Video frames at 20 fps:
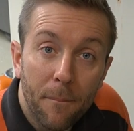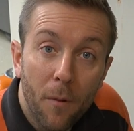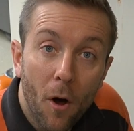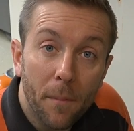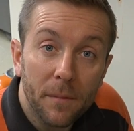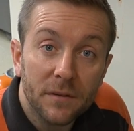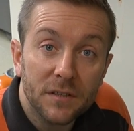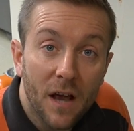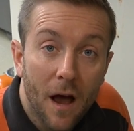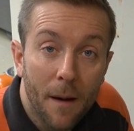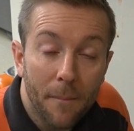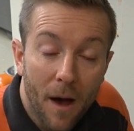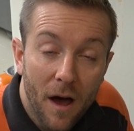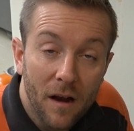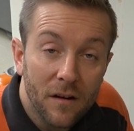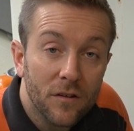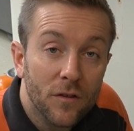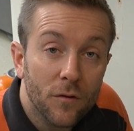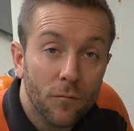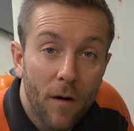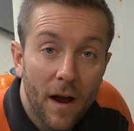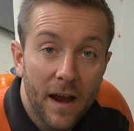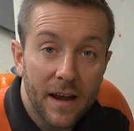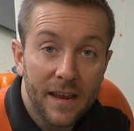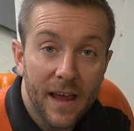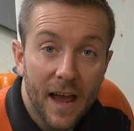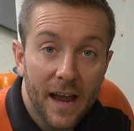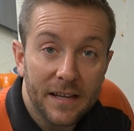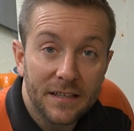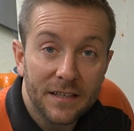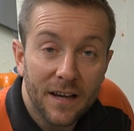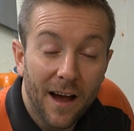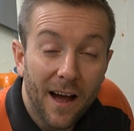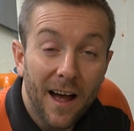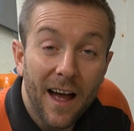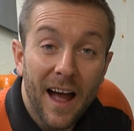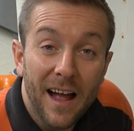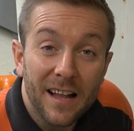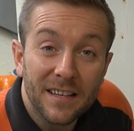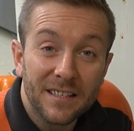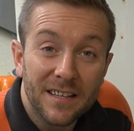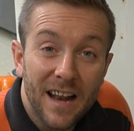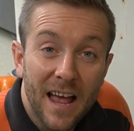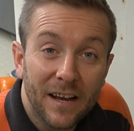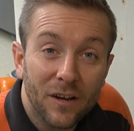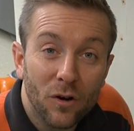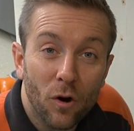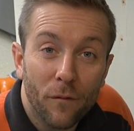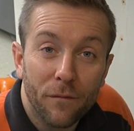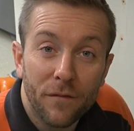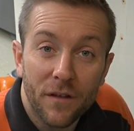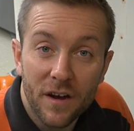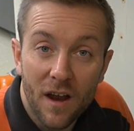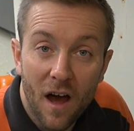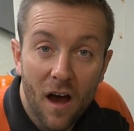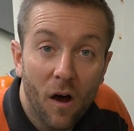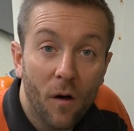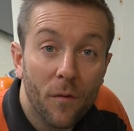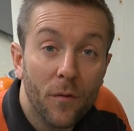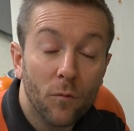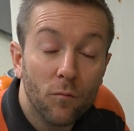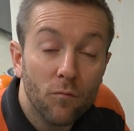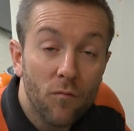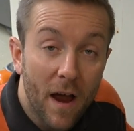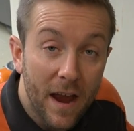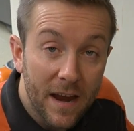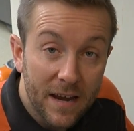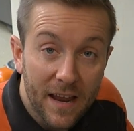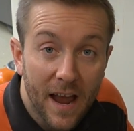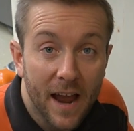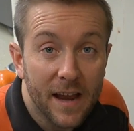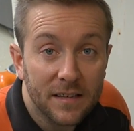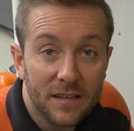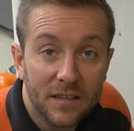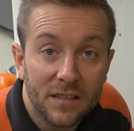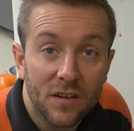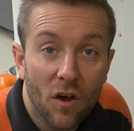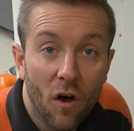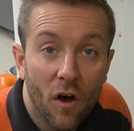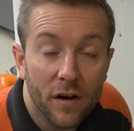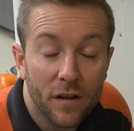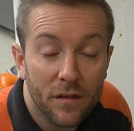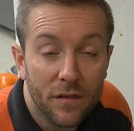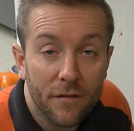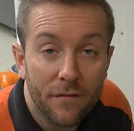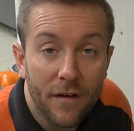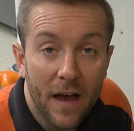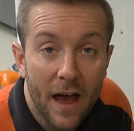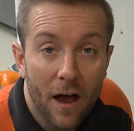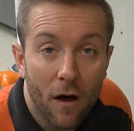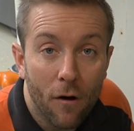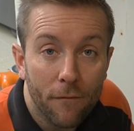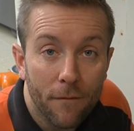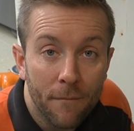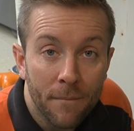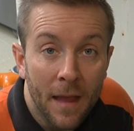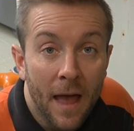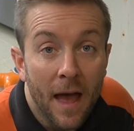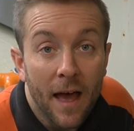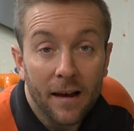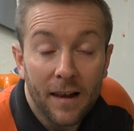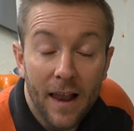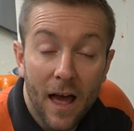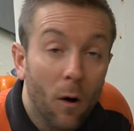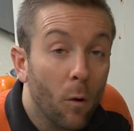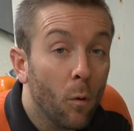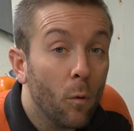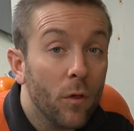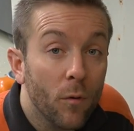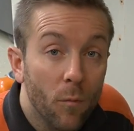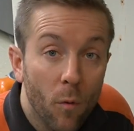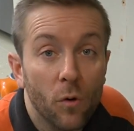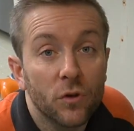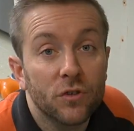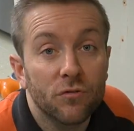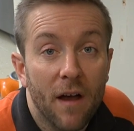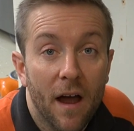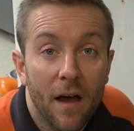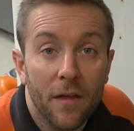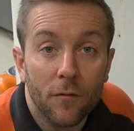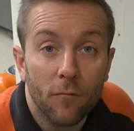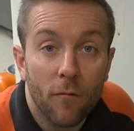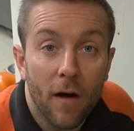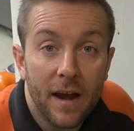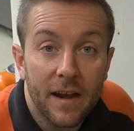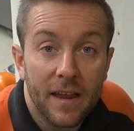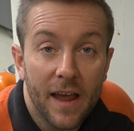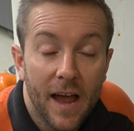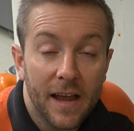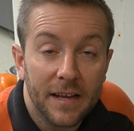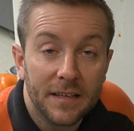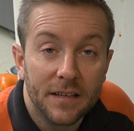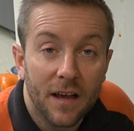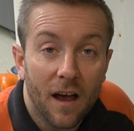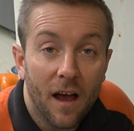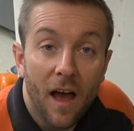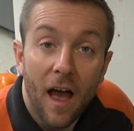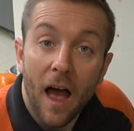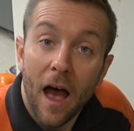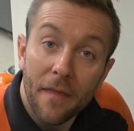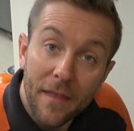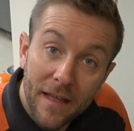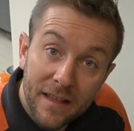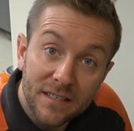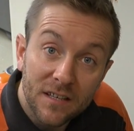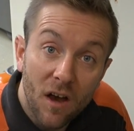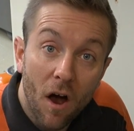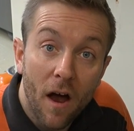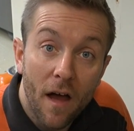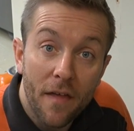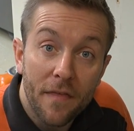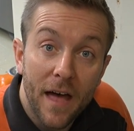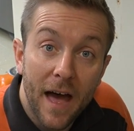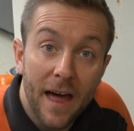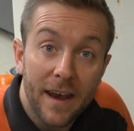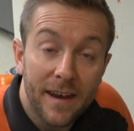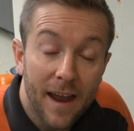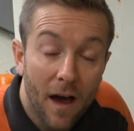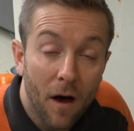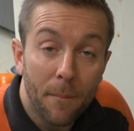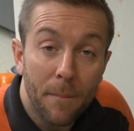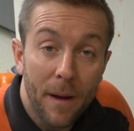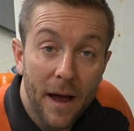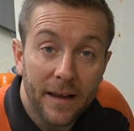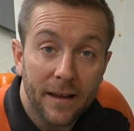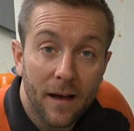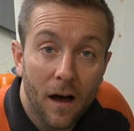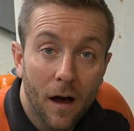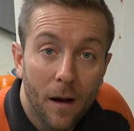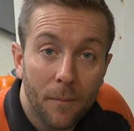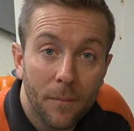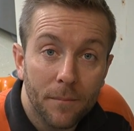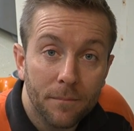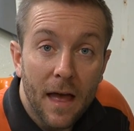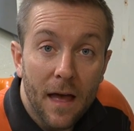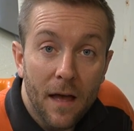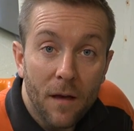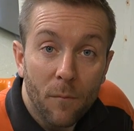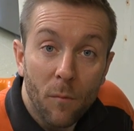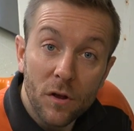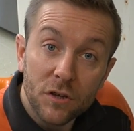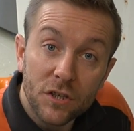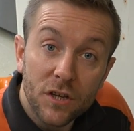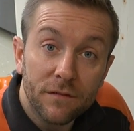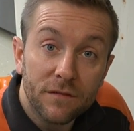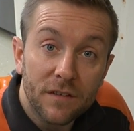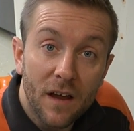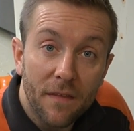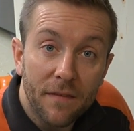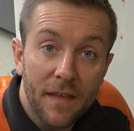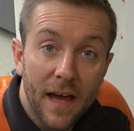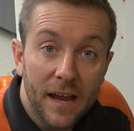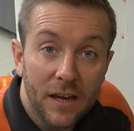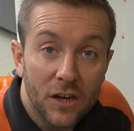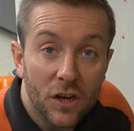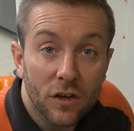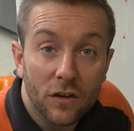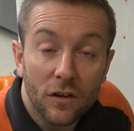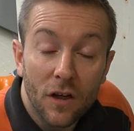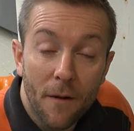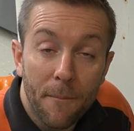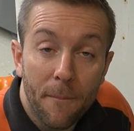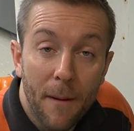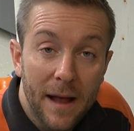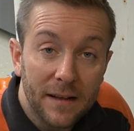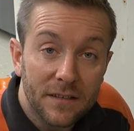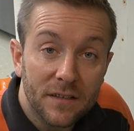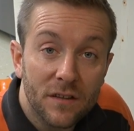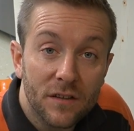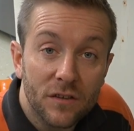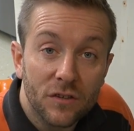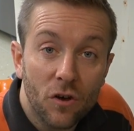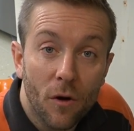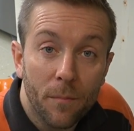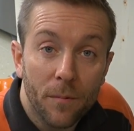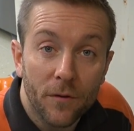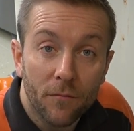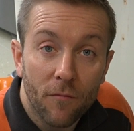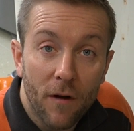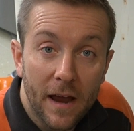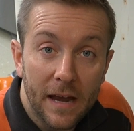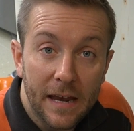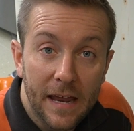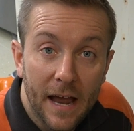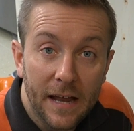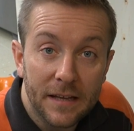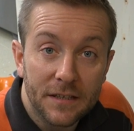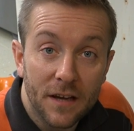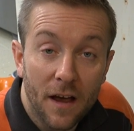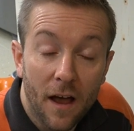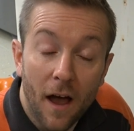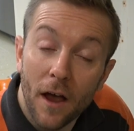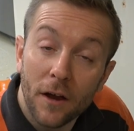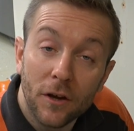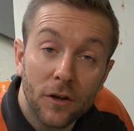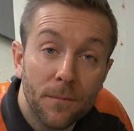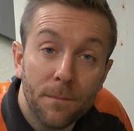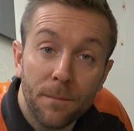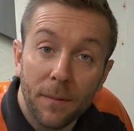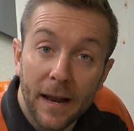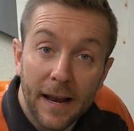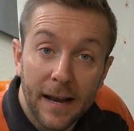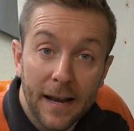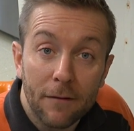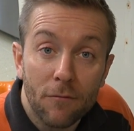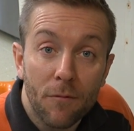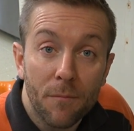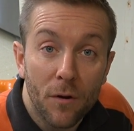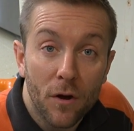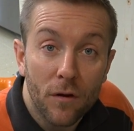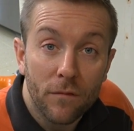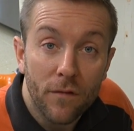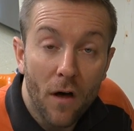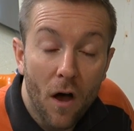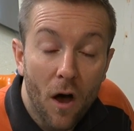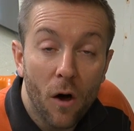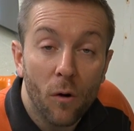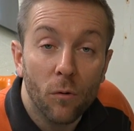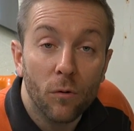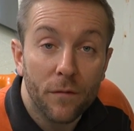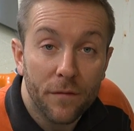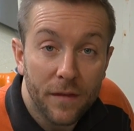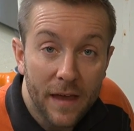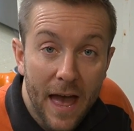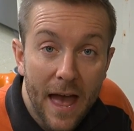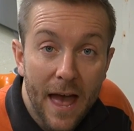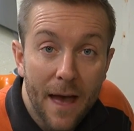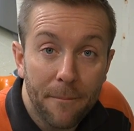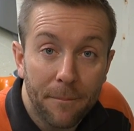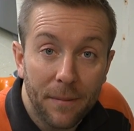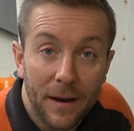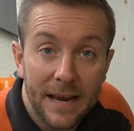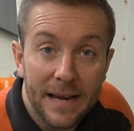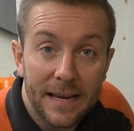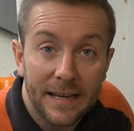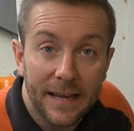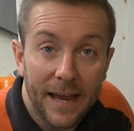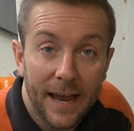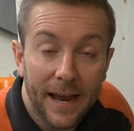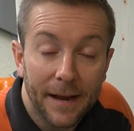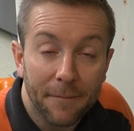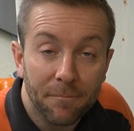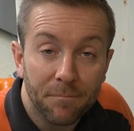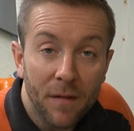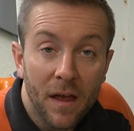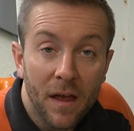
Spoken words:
Pop a tub under the radiator and slacken off the nut on the radiator side of the valve. Let all the water out of the radiator and then tighten that nut back up. Once you've done that, you can go back to the top of the radiator and completely remove the whole of the air bleed key.